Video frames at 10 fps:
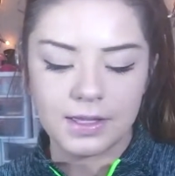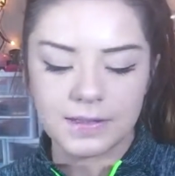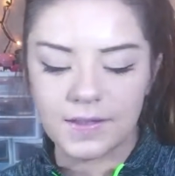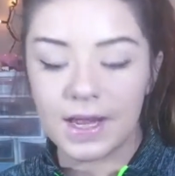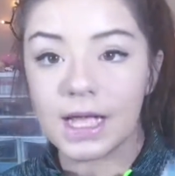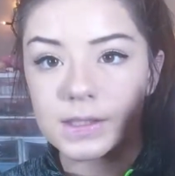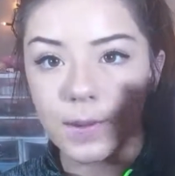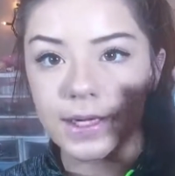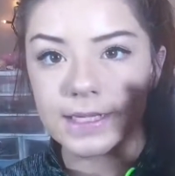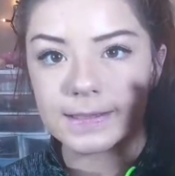So the next
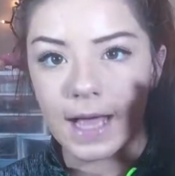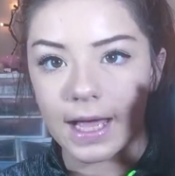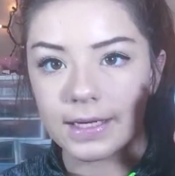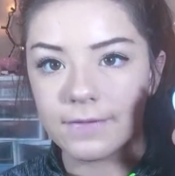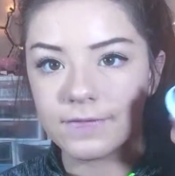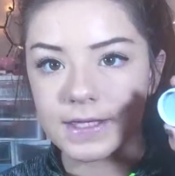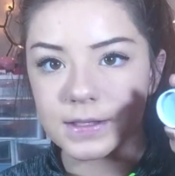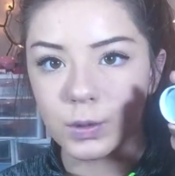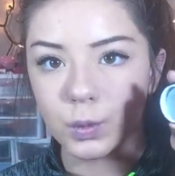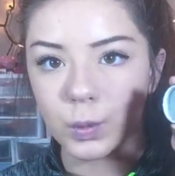one is kind of
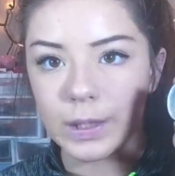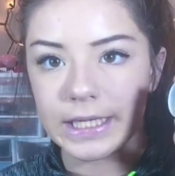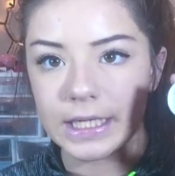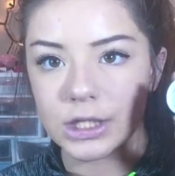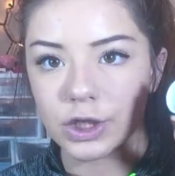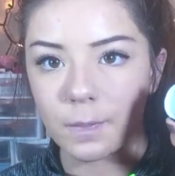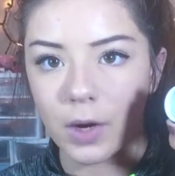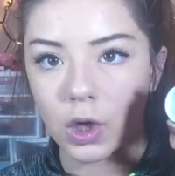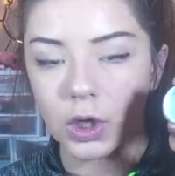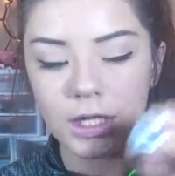this greenish,
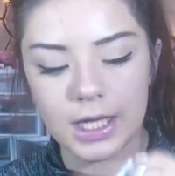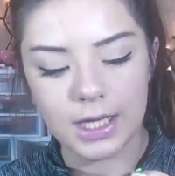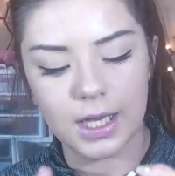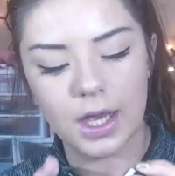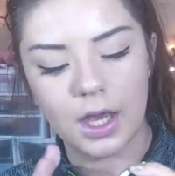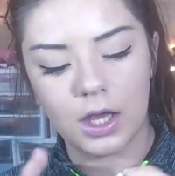pearly